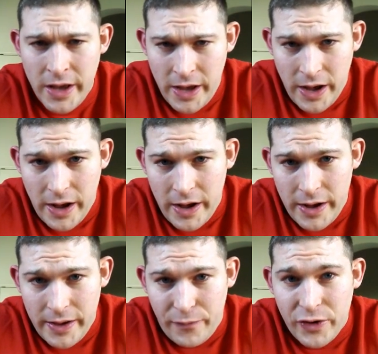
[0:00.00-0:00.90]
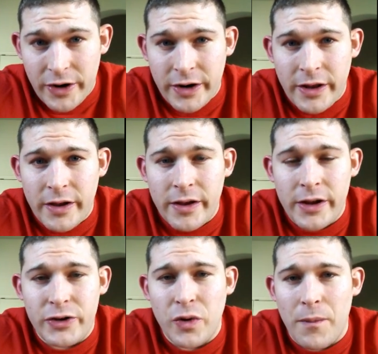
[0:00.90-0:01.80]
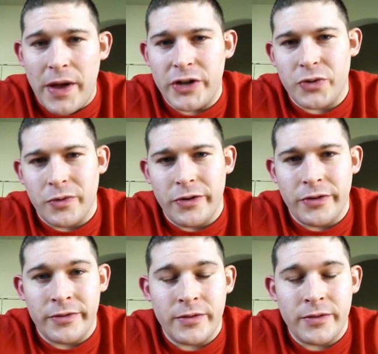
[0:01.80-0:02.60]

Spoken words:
if you're going to do a bench you're